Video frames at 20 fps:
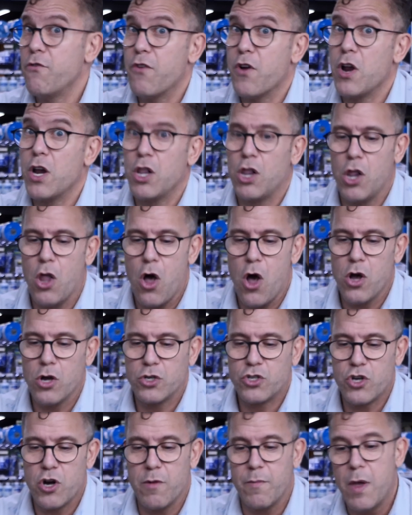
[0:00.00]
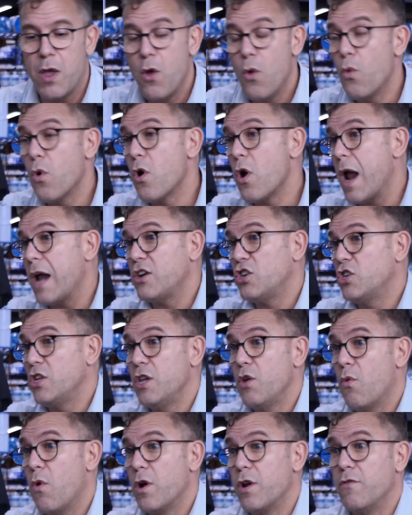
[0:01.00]
very long term. We're
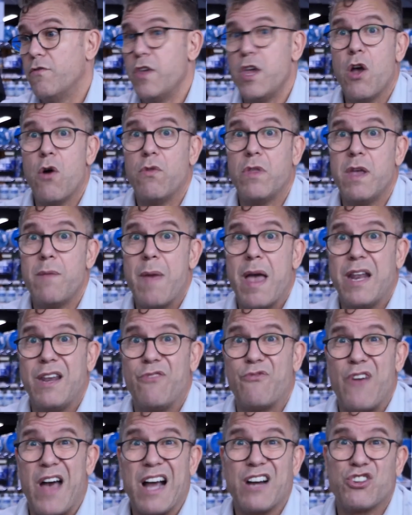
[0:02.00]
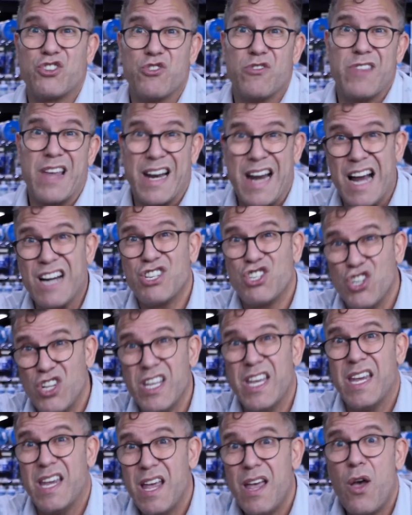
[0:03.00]
actually one of the only manufacturer that
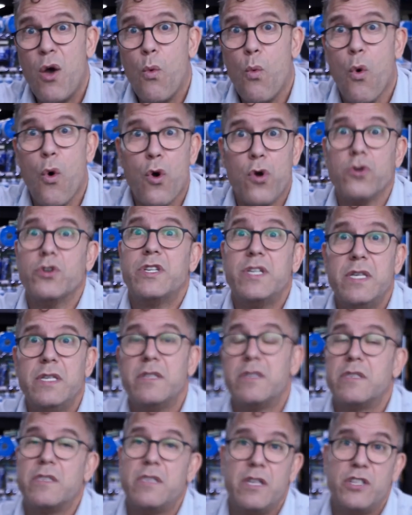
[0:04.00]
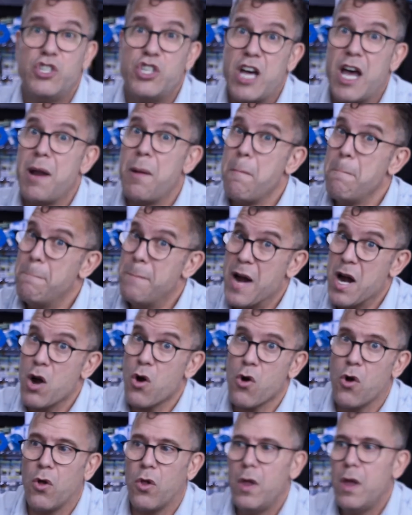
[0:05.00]
actually warranties the jet
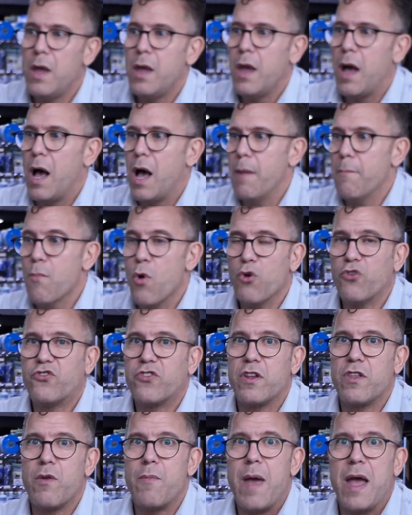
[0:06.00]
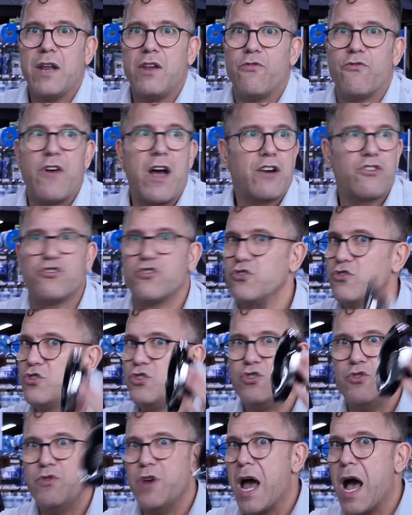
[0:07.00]
barrel. Most other
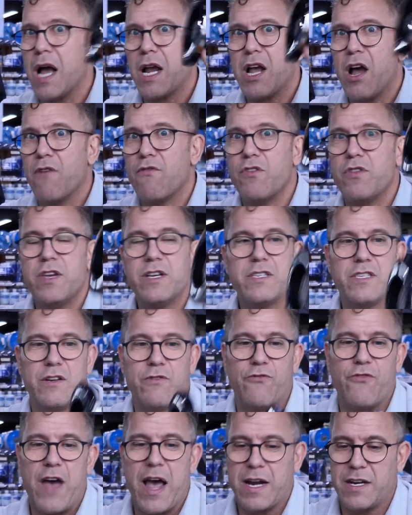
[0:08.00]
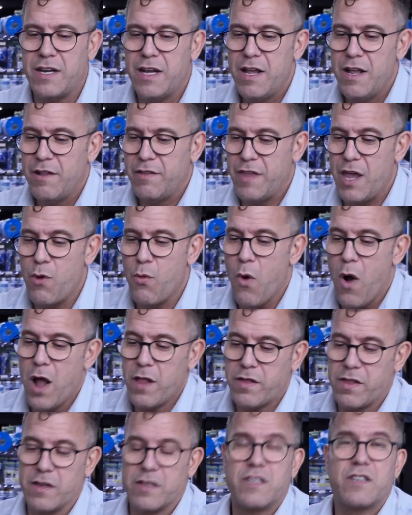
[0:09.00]
manufacturers do not cover this. In fact, they
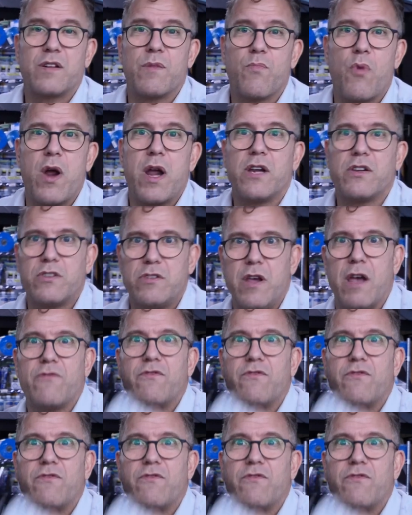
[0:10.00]
want this to break, so you